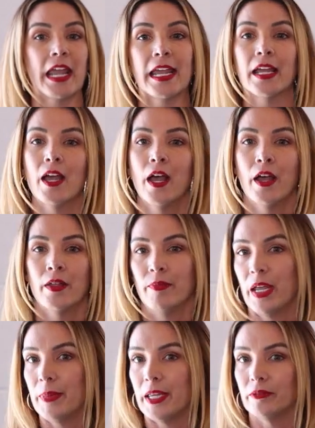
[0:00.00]
they
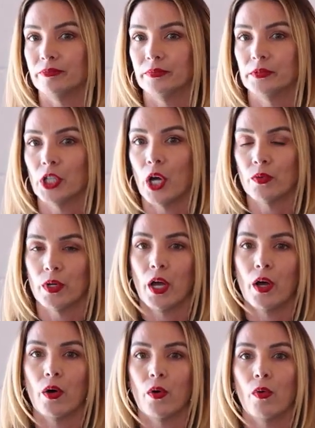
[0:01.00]
maybe don't
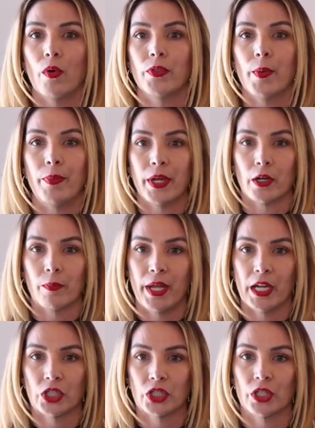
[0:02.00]
know the bigger
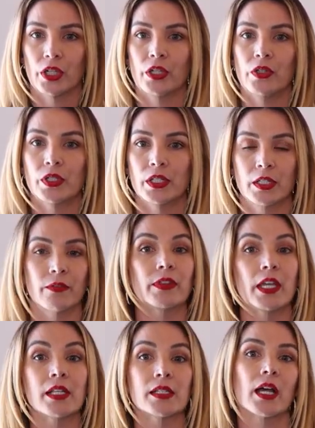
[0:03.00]
picture and uses of
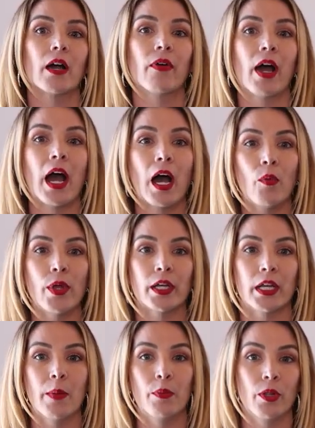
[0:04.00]
things of how we
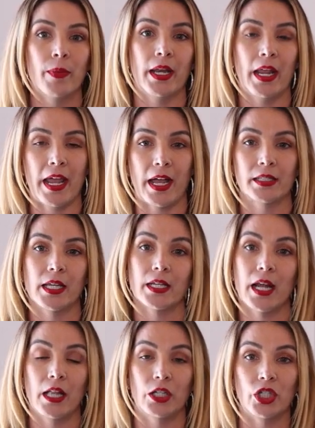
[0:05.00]
could implement AI
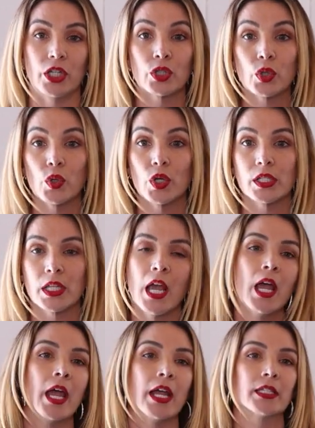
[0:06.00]
technology and tools
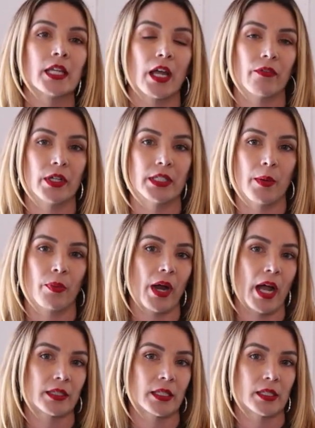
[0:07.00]
into everyday
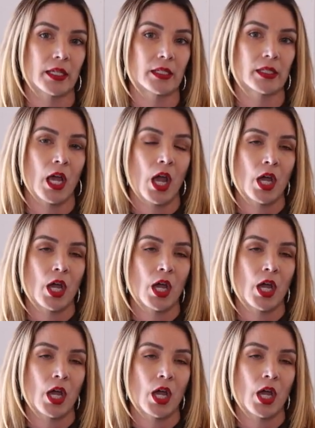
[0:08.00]
practices.